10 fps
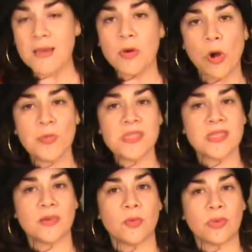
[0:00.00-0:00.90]
I'm hoping
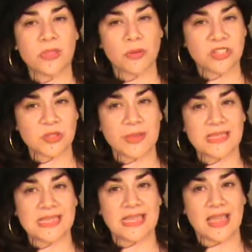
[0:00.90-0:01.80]
that with the project
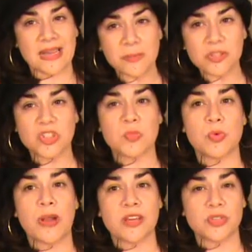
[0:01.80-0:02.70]
pans I can kind of push some
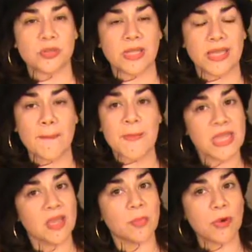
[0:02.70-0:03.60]
more actual like
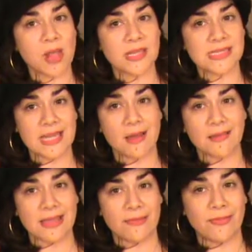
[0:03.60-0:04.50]
makeup products out
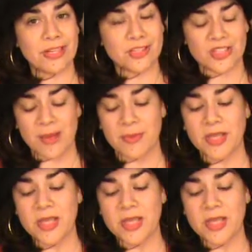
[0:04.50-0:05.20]
that I finished up.